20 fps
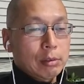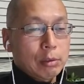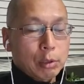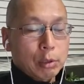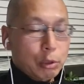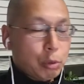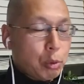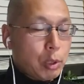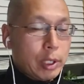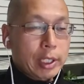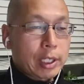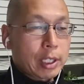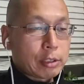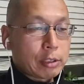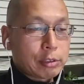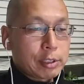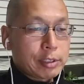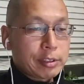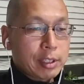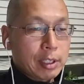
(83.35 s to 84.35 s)
or 20
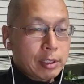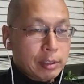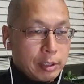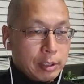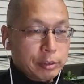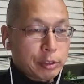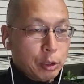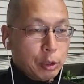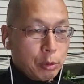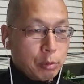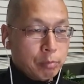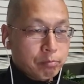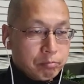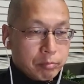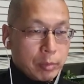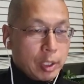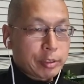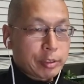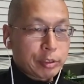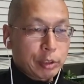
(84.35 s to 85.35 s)
countries, so
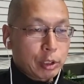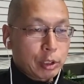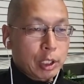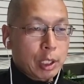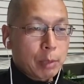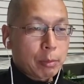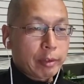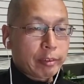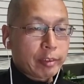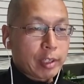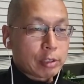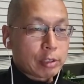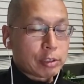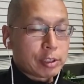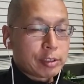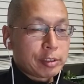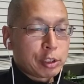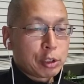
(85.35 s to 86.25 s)
a certain number of countries.